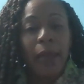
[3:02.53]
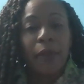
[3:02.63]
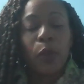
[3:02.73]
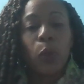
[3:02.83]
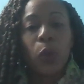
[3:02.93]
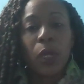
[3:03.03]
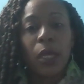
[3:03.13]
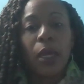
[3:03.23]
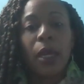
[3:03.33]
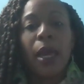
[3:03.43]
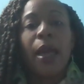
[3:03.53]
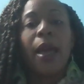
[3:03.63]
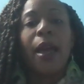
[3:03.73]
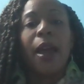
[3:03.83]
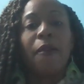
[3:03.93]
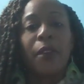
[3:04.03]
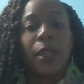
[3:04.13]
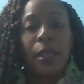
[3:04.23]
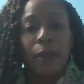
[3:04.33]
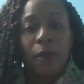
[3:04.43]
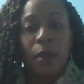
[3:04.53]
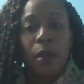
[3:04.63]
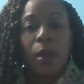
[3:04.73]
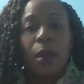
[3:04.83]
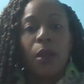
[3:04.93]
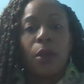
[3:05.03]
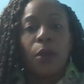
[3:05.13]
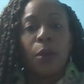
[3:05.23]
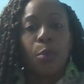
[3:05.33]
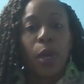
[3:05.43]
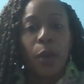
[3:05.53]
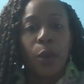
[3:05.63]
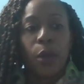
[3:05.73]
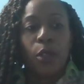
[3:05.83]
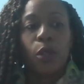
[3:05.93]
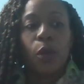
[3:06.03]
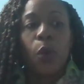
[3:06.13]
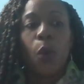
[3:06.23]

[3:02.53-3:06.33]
Have you really forgiven your parent